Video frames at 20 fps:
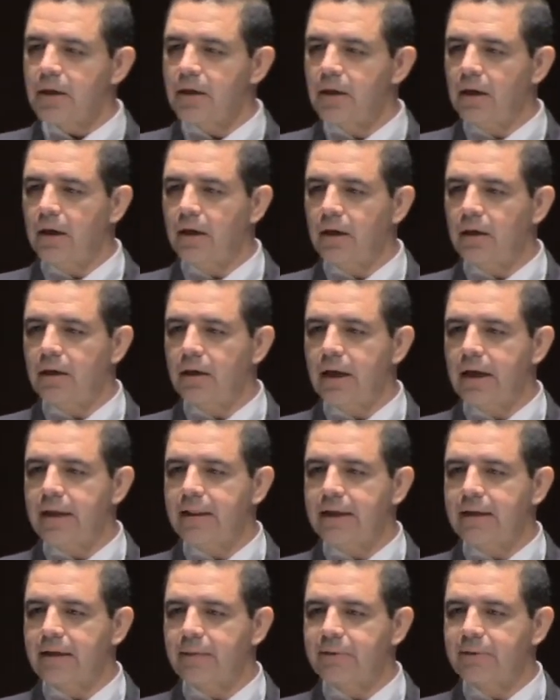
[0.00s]

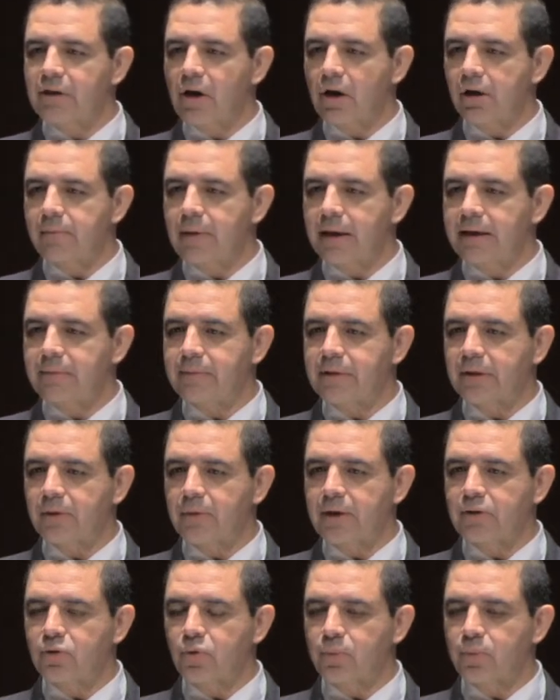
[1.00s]
and then let me talk about
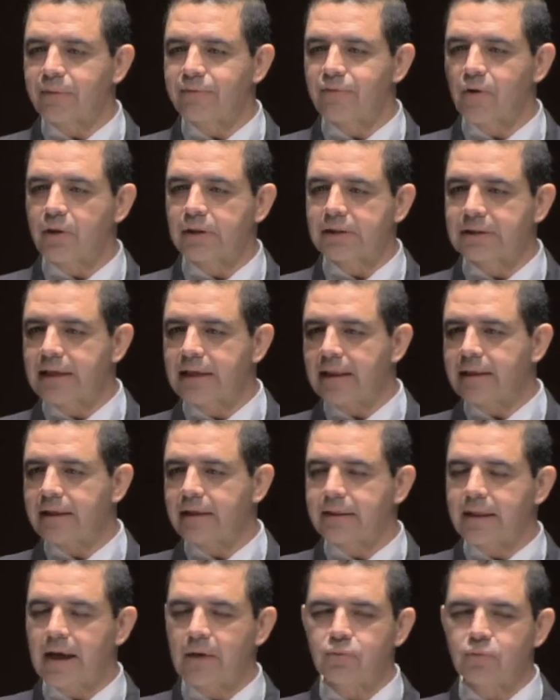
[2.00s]
immigration reform, because I
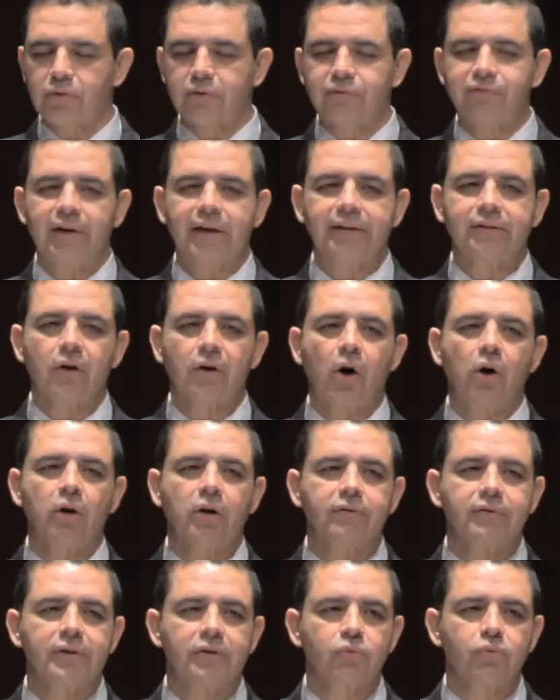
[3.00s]
think that will affect all
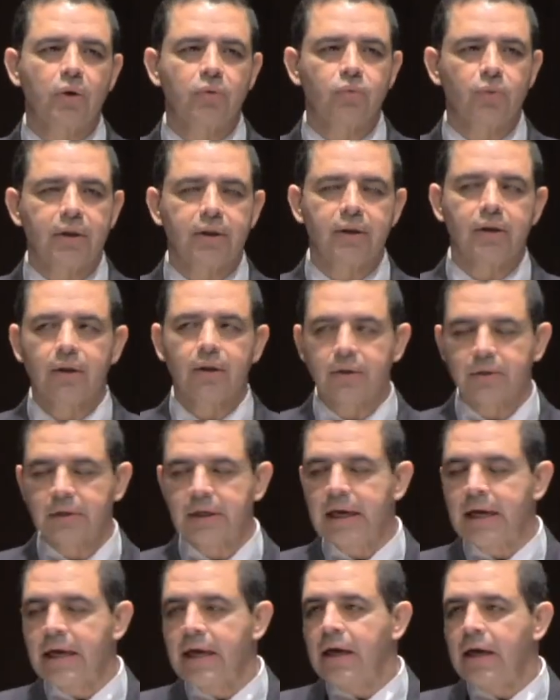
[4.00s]
of us one way or the other.
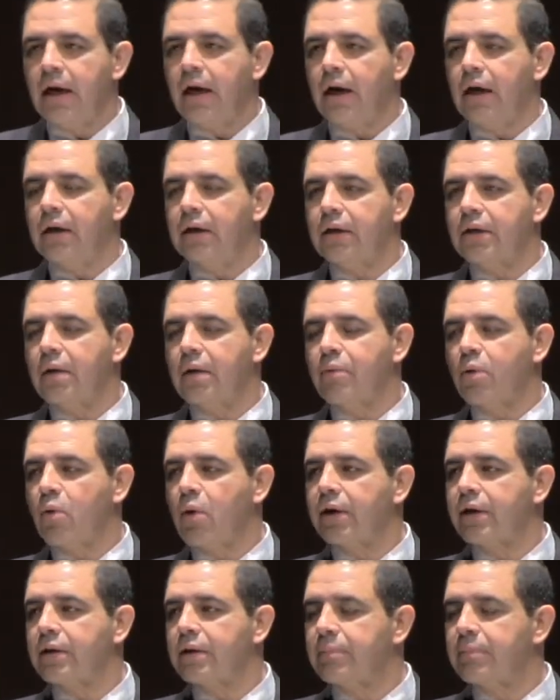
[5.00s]
Number
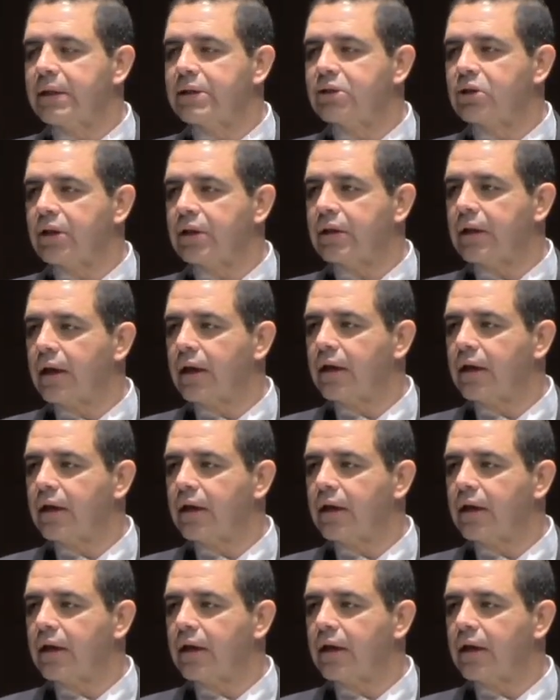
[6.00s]
one, on the budget,